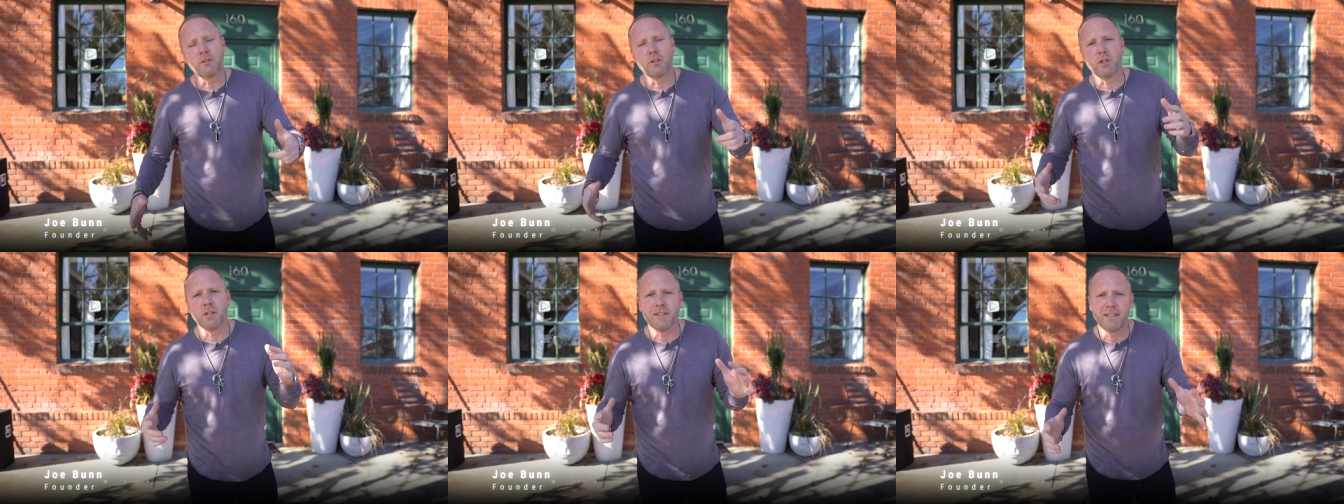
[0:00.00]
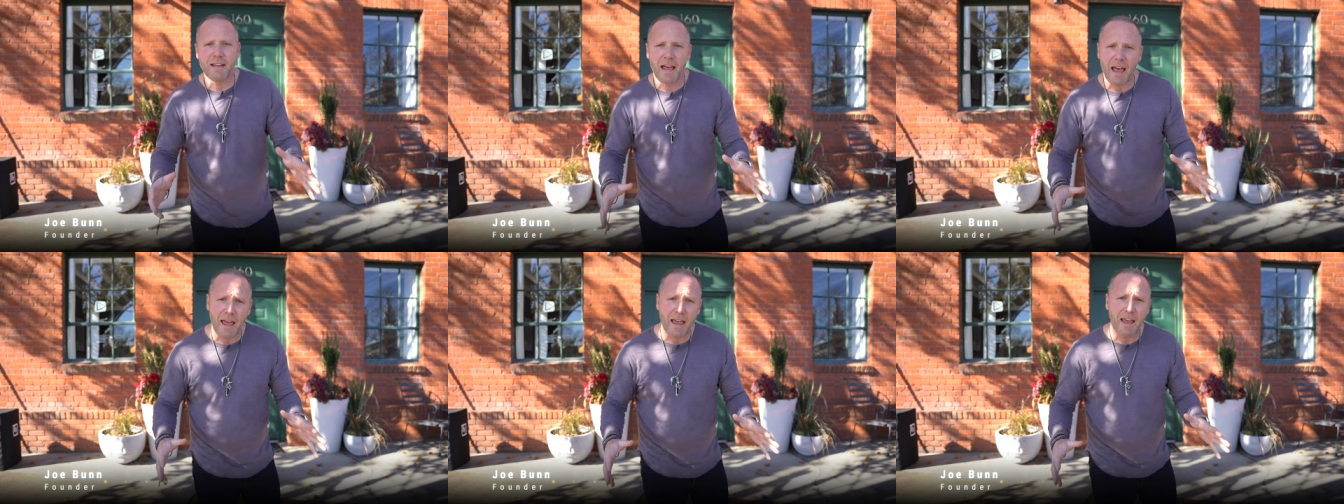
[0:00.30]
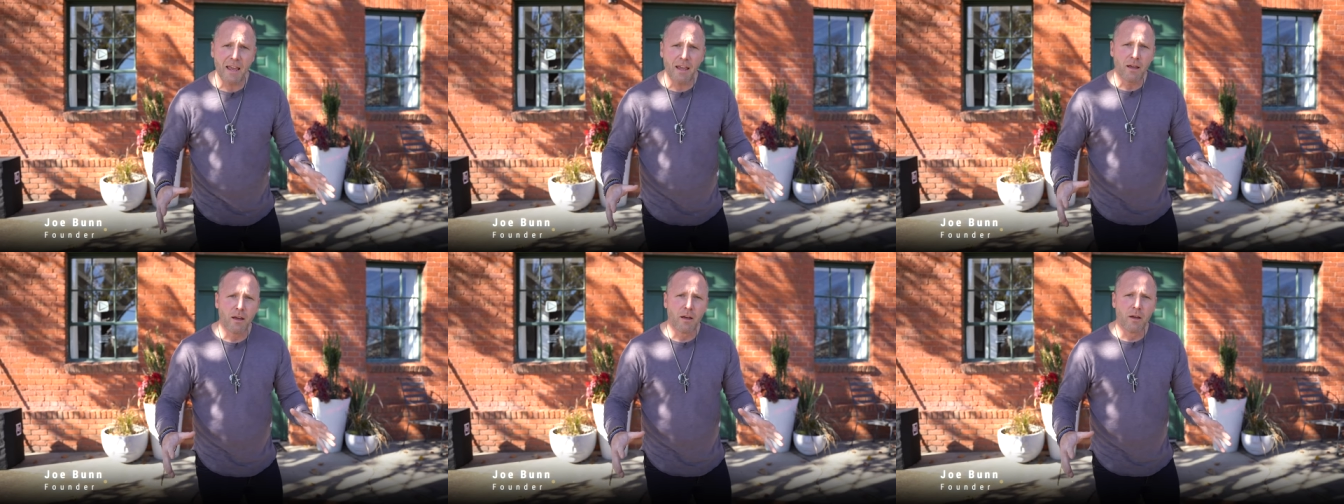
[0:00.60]

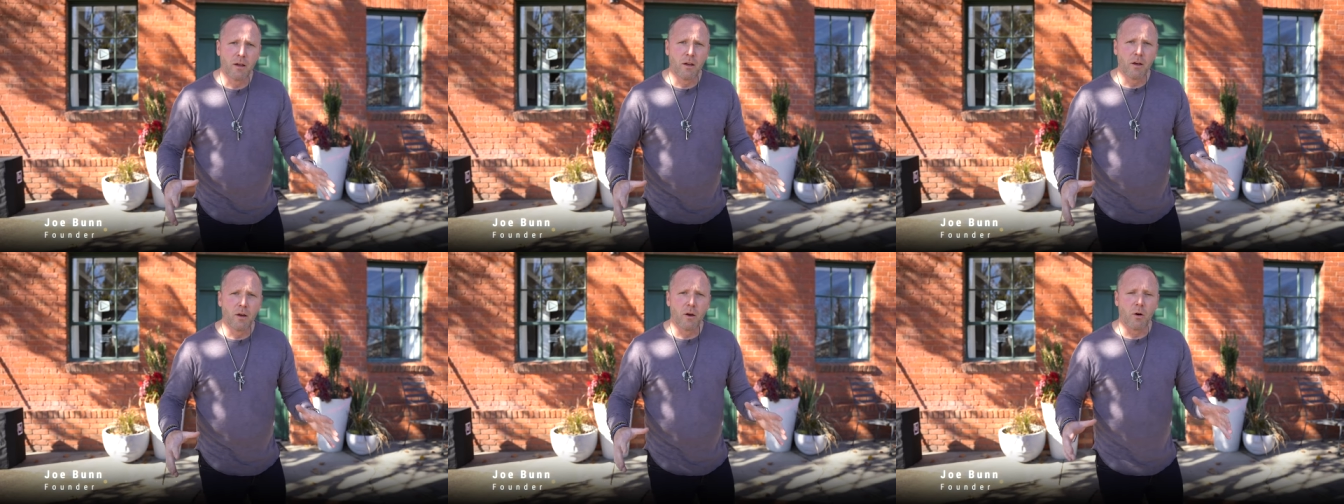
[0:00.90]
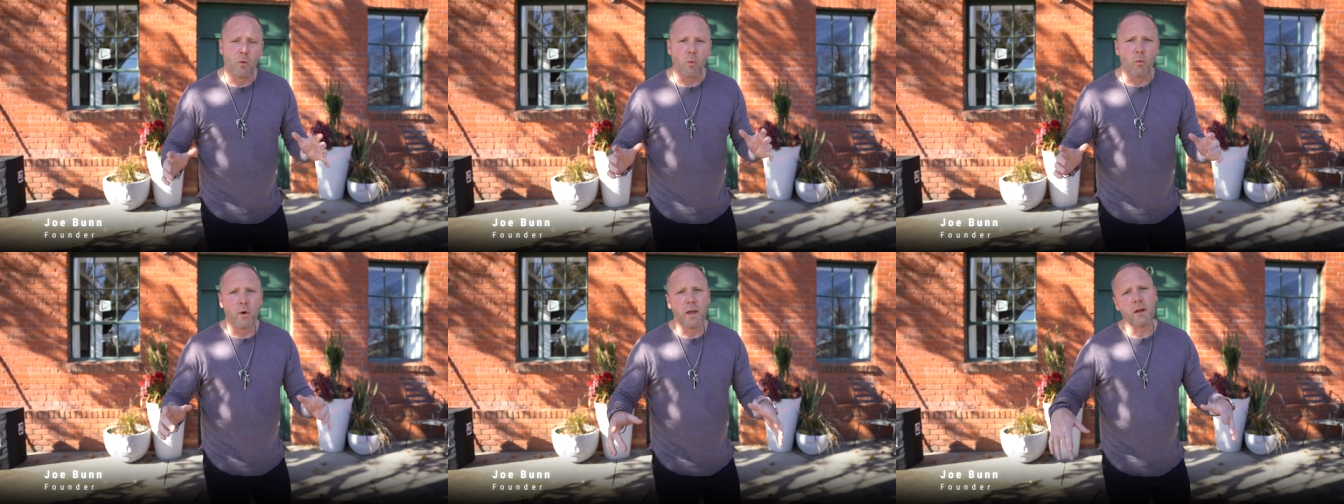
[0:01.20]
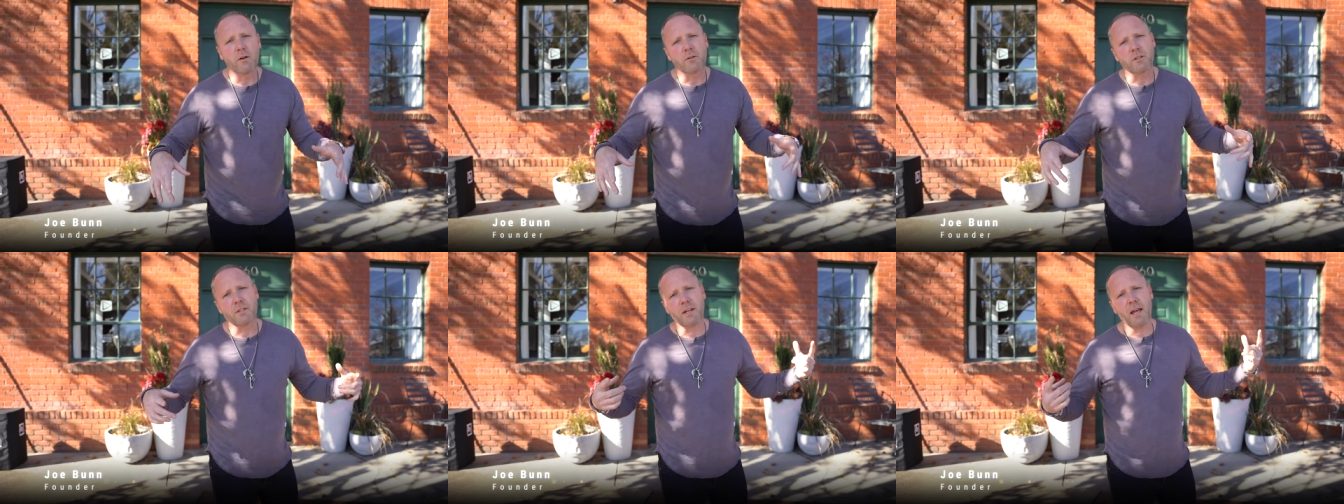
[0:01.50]
Today, we
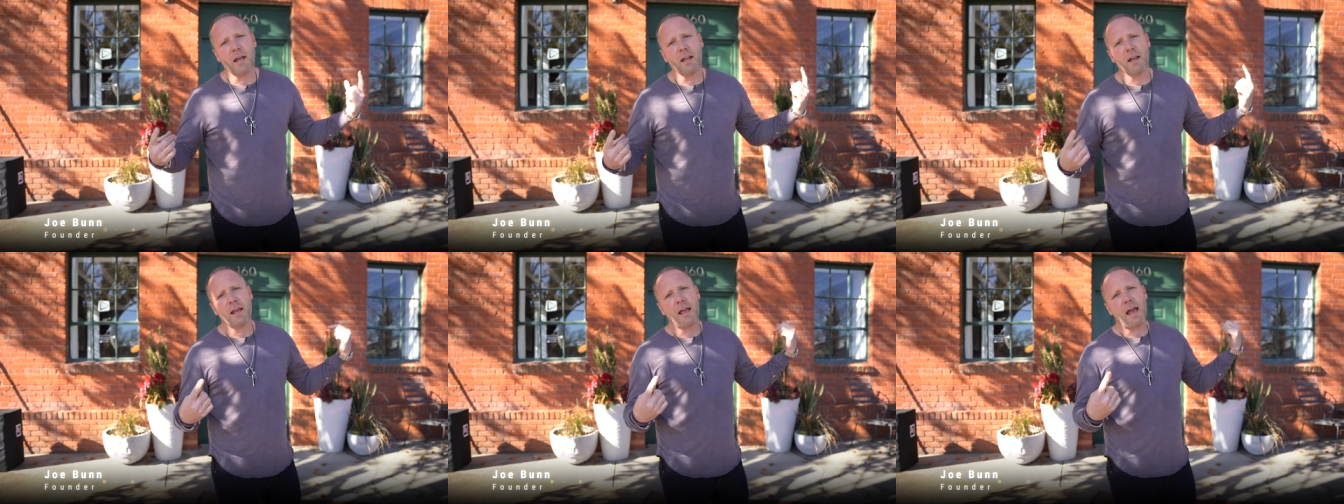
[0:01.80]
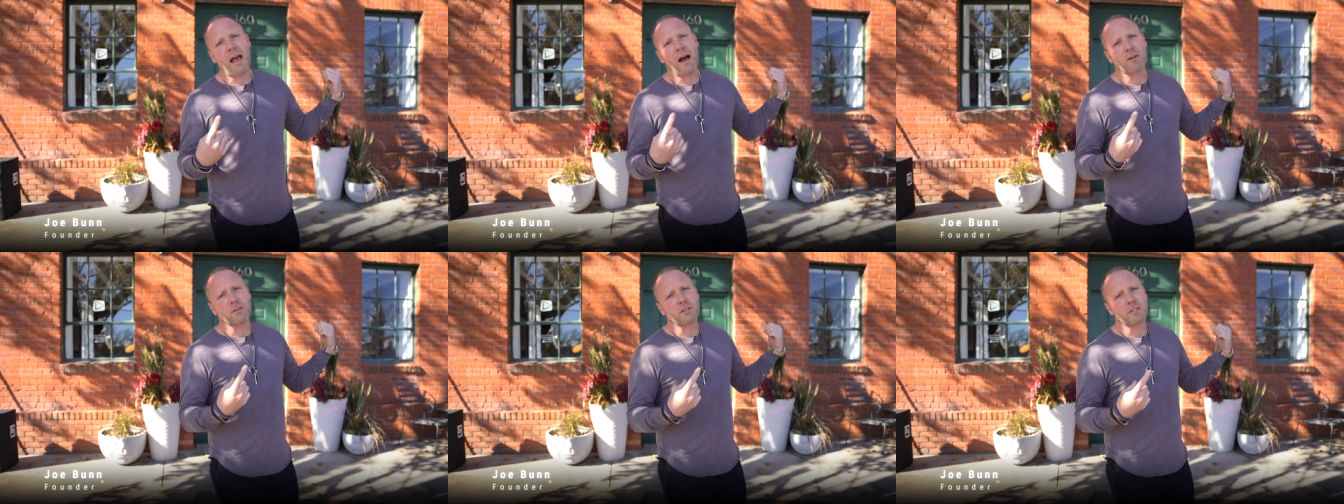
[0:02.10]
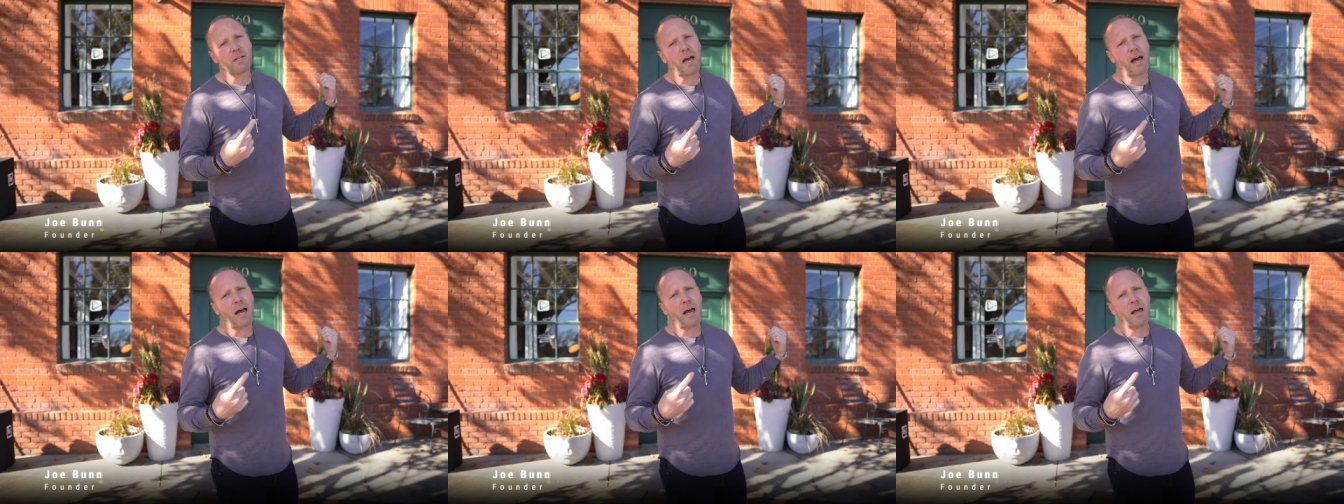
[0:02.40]
are standing
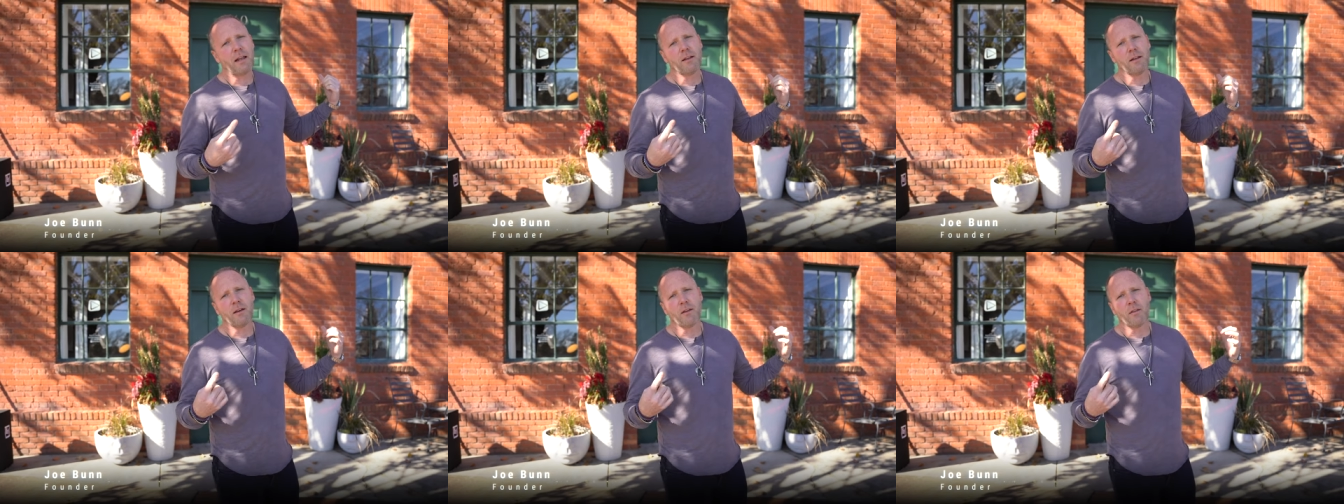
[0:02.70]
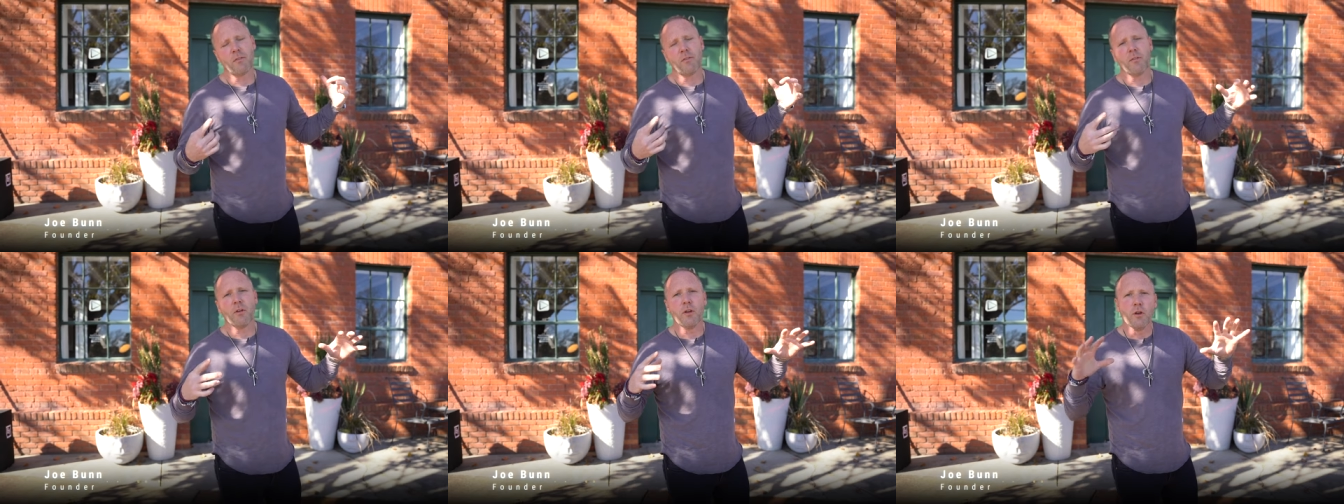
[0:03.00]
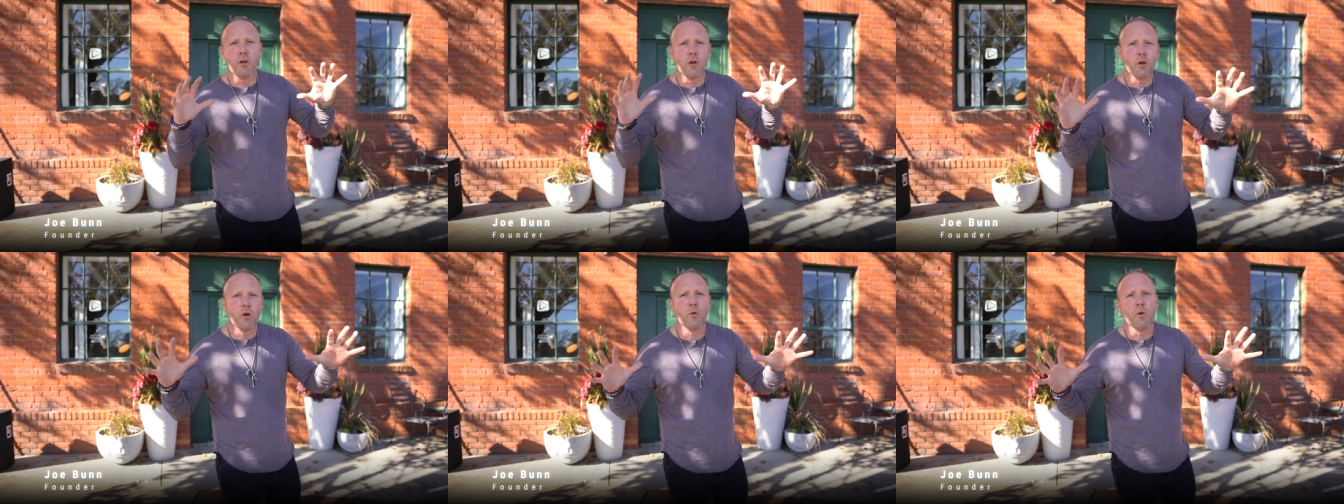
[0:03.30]
outside the
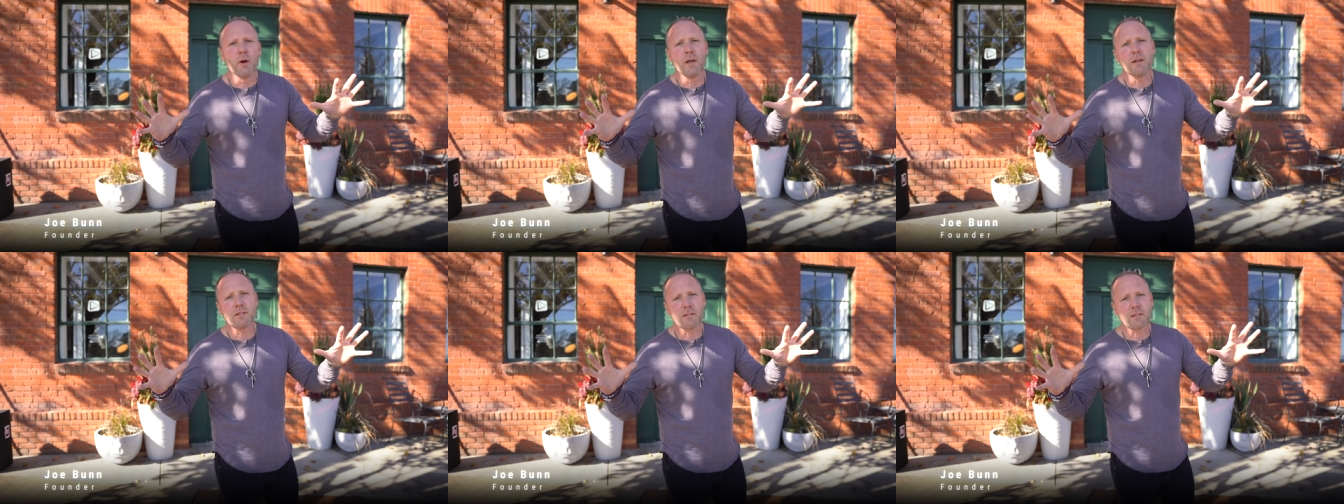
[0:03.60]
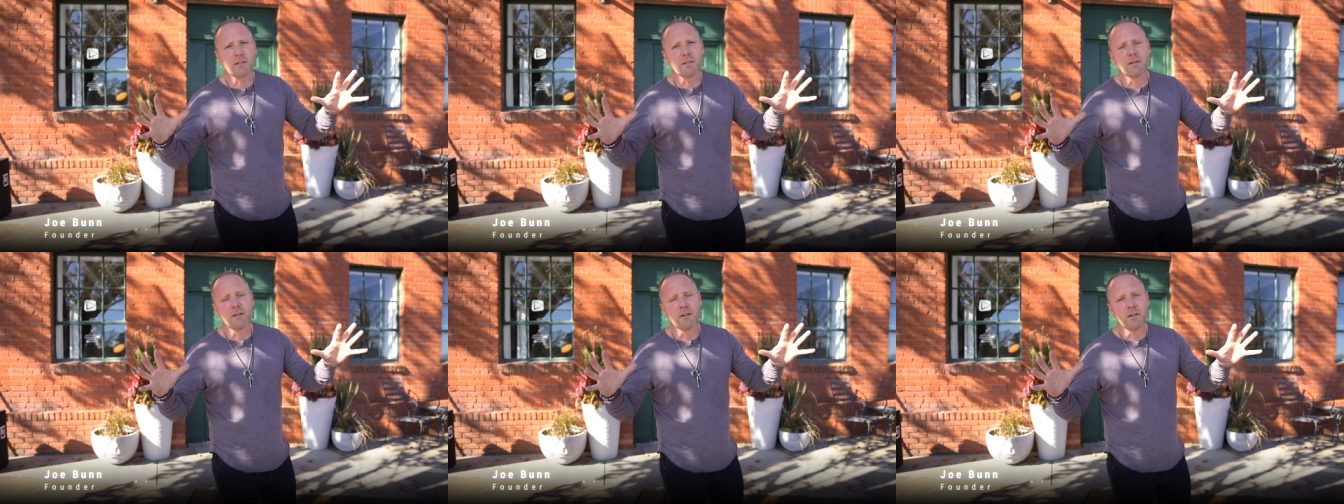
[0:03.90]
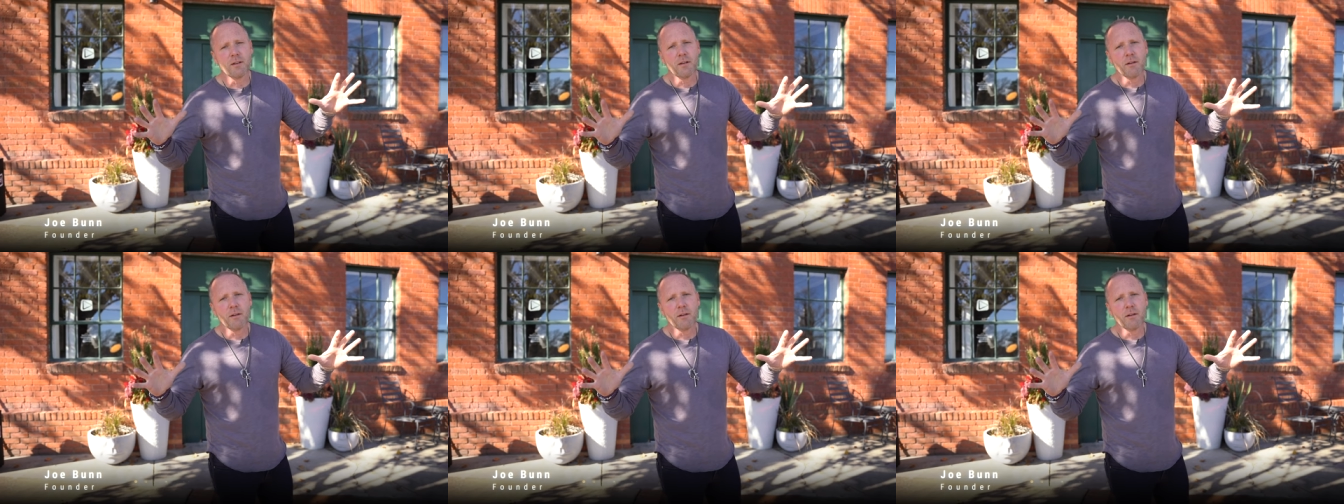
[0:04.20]
newest